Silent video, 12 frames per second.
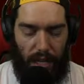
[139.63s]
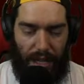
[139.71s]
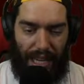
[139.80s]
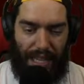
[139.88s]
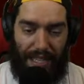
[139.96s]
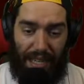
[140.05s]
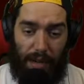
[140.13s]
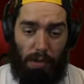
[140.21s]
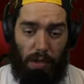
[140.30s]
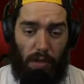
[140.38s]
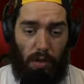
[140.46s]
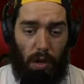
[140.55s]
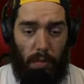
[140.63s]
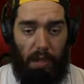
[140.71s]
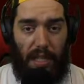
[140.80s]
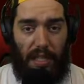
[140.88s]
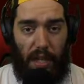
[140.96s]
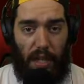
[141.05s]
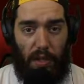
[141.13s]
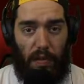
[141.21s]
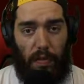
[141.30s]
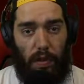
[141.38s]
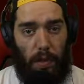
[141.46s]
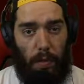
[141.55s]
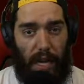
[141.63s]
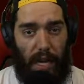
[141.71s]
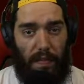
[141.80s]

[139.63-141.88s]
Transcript: that damage is normally dealt over a span